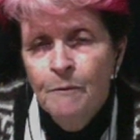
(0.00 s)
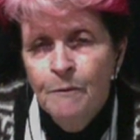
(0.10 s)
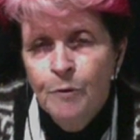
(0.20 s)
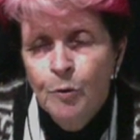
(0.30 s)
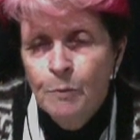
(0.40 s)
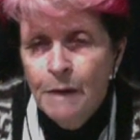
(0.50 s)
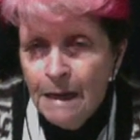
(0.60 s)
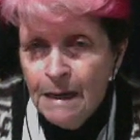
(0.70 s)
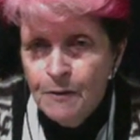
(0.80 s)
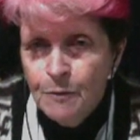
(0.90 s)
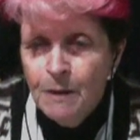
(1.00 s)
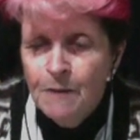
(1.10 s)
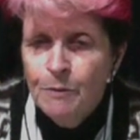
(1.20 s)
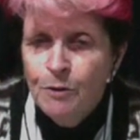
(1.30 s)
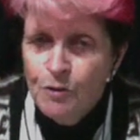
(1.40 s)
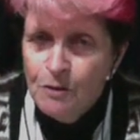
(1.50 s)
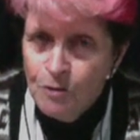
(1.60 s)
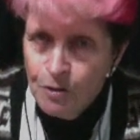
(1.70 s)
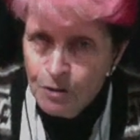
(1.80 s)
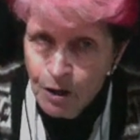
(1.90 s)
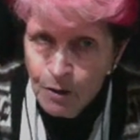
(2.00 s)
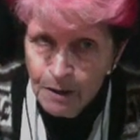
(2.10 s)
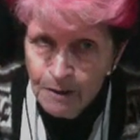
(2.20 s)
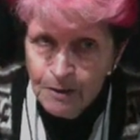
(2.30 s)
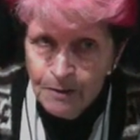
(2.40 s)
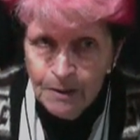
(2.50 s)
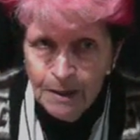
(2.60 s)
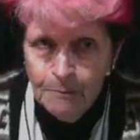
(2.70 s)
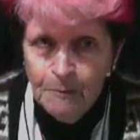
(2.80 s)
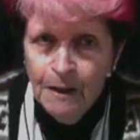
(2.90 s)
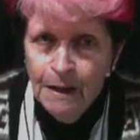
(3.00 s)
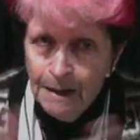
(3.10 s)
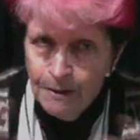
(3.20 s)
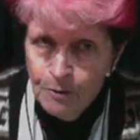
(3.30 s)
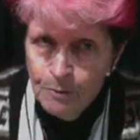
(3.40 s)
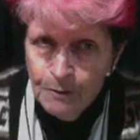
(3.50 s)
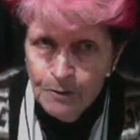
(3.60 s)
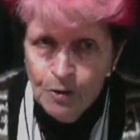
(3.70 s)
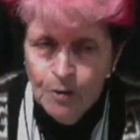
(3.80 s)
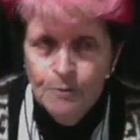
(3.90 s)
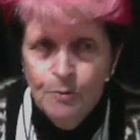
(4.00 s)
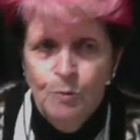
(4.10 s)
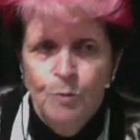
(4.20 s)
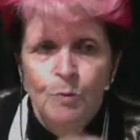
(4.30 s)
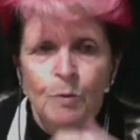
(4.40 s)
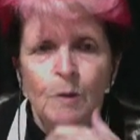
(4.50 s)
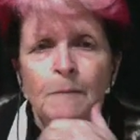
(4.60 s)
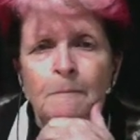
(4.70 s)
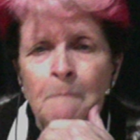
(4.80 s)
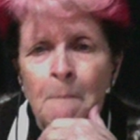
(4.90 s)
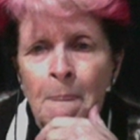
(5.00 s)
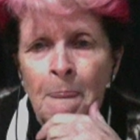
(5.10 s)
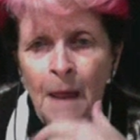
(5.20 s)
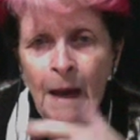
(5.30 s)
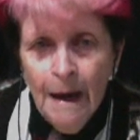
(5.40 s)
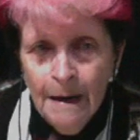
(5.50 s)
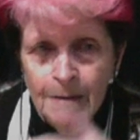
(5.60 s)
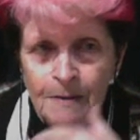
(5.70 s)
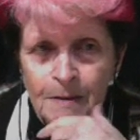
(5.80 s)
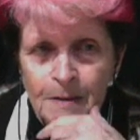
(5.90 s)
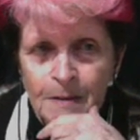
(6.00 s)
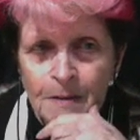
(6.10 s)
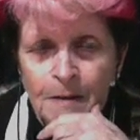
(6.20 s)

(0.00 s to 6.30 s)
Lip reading: form negative space because it's not cohesive enough in terms of its overall look. And as it says,